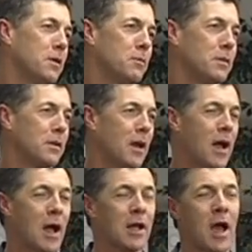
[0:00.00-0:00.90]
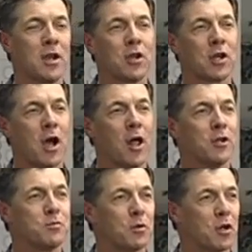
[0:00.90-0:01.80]
I mean, I, I got into
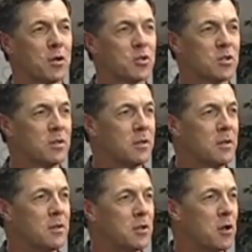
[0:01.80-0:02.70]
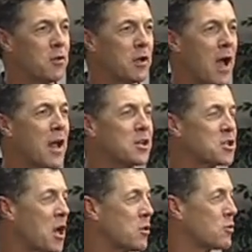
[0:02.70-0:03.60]
college because you know, the guidance
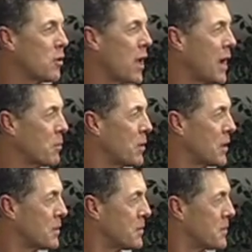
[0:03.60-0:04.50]
counselor liked me and